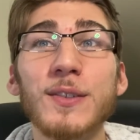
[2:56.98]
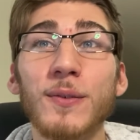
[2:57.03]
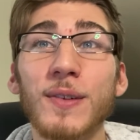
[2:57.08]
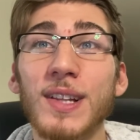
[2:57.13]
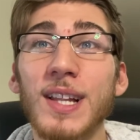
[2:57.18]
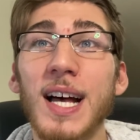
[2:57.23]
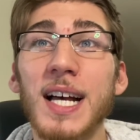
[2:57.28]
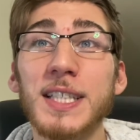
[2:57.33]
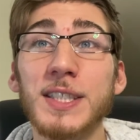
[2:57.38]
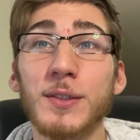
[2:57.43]

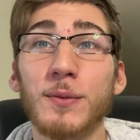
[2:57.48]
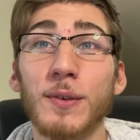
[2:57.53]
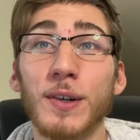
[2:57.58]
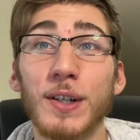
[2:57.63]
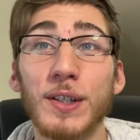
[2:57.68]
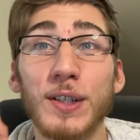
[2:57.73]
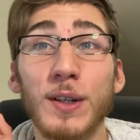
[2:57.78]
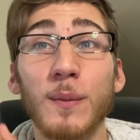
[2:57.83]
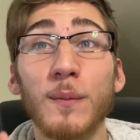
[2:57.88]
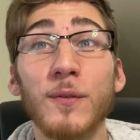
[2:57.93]
philosopher
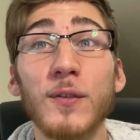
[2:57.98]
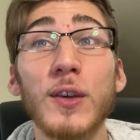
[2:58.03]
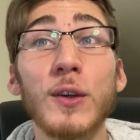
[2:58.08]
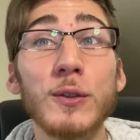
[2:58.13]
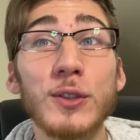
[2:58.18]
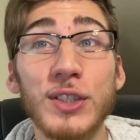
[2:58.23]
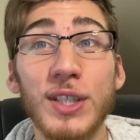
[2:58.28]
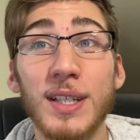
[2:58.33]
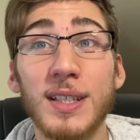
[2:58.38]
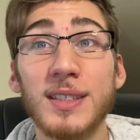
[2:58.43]

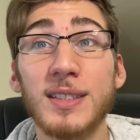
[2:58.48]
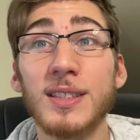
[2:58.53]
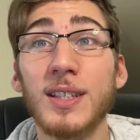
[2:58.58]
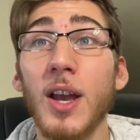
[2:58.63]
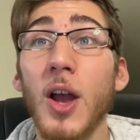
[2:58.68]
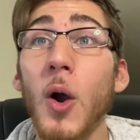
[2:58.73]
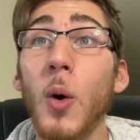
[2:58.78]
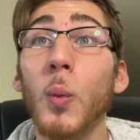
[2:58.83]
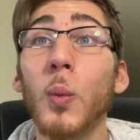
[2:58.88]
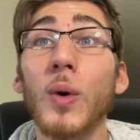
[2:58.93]
Confucius
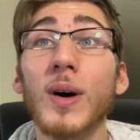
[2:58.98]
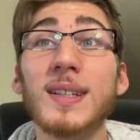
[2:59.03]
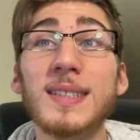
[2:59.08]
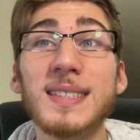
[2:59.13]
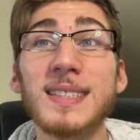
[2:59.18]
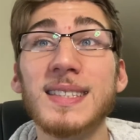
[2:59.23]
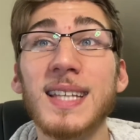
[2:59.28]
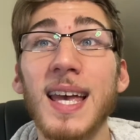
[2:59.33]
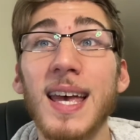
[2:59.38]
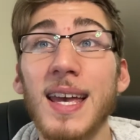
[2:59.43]
once
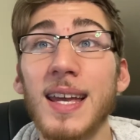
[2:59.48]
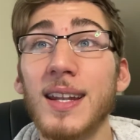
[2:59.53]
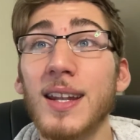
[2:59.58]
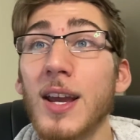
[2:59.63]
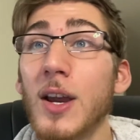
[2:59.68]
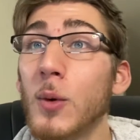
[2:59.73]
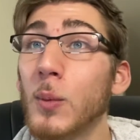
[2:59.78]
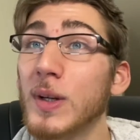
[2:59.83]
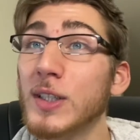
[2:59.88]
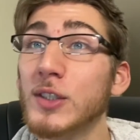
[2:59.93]
said,
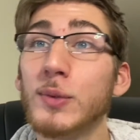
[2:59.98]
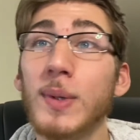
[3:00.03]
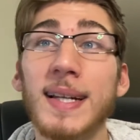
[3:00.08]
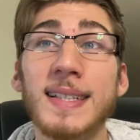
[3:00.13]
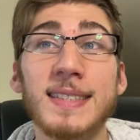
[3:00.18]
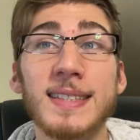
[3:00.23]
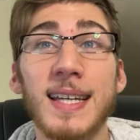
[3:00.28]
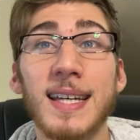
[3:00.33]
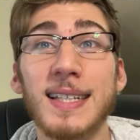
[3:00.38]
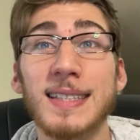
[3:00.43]
when
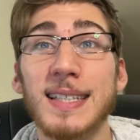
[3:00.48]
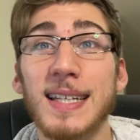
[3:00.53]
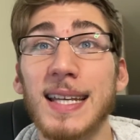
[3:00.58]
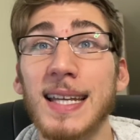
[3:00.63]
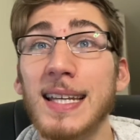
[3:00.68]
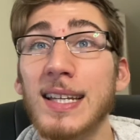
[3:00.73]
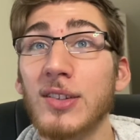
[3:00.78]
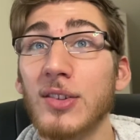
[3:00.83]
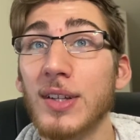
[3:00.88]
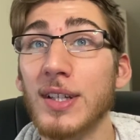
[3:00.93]
translated to
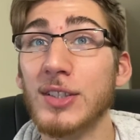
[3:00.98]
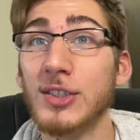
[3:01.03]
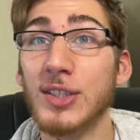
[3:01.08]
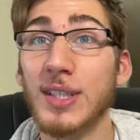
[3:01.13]
English,